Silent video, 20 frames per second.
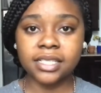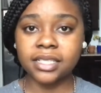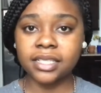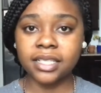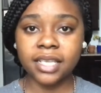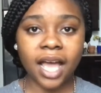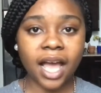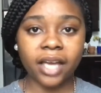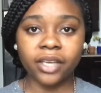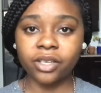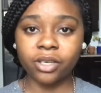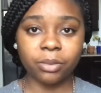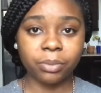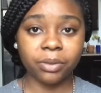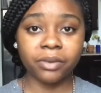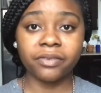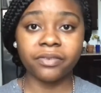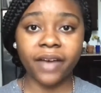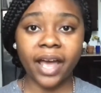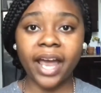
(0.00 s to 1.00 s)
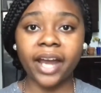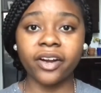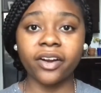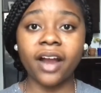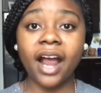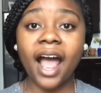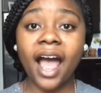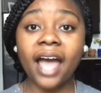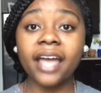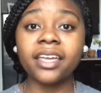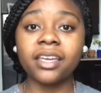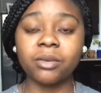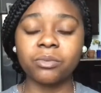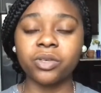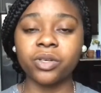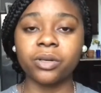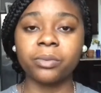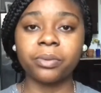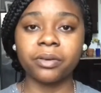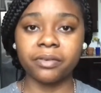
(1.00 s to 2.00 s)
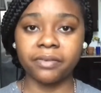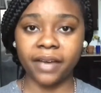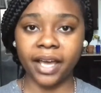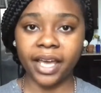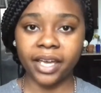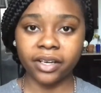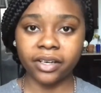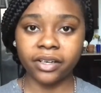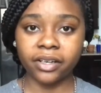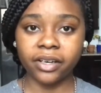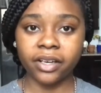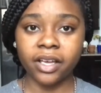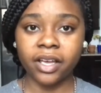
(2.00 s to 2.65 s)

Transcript: not your provider i am your provider